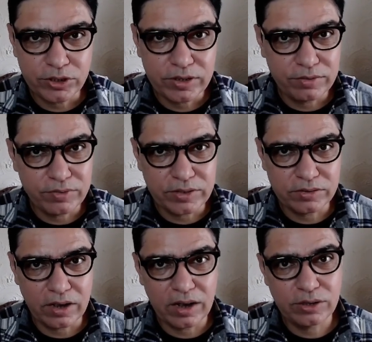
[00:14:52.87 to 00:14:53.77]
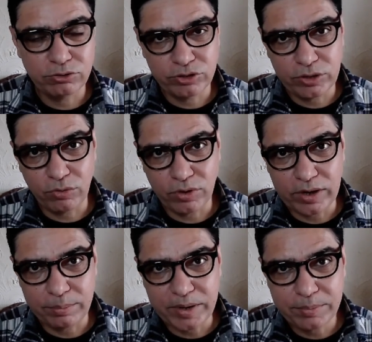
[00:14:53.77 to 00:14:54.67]
If it is high, usually oral
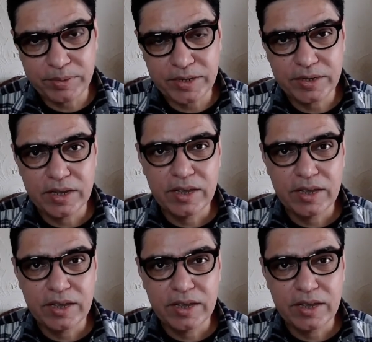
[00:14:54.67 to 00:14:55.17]
lamotrigine,